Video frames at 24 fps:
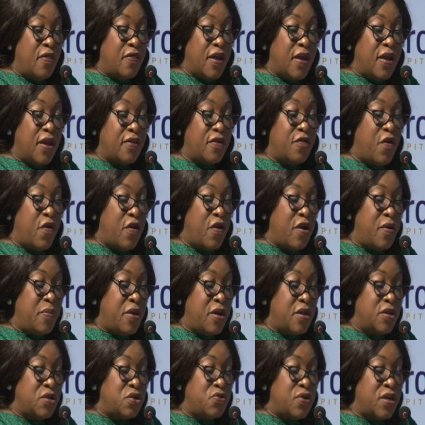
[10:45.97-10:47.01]
that the Foreign
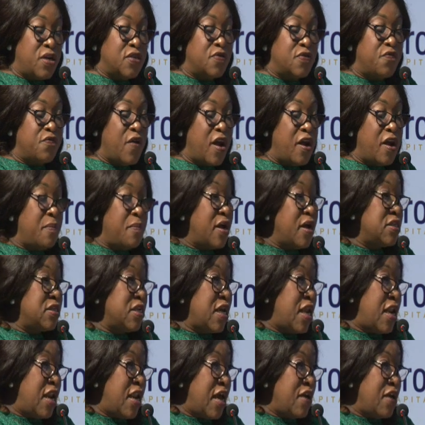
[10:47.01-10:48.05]
Ministry is very much
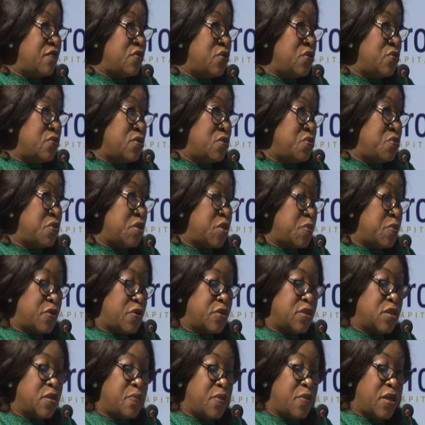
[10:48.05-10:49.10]
alive to its
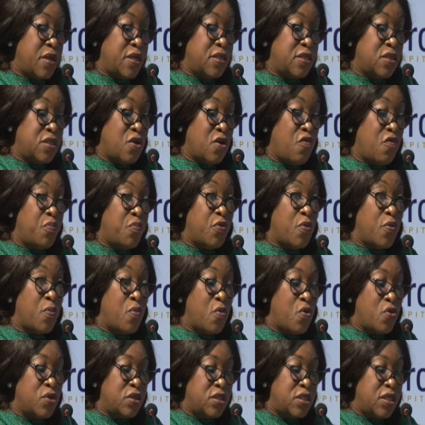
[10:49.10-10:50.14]
responsibility of
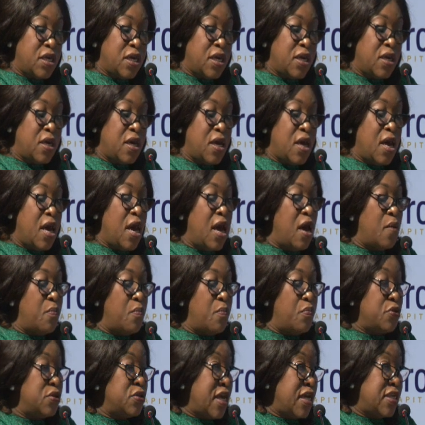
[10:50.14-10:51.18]
promoting and
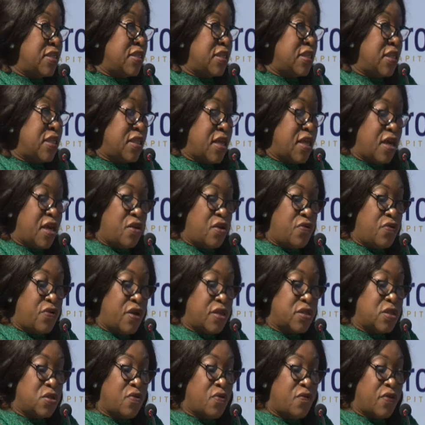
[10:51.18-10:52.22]
protecting the
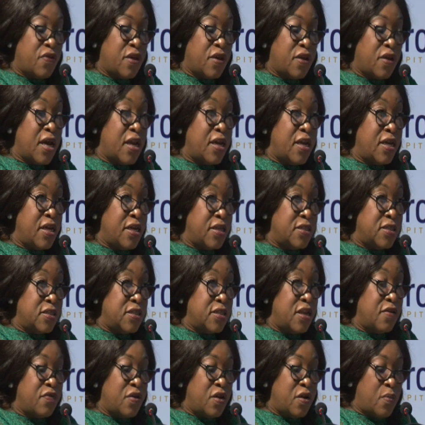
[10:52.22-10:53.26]
interests of the
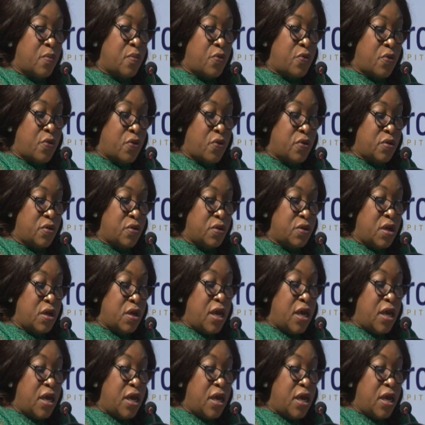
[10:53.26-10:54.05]
Ghanaians living abroad.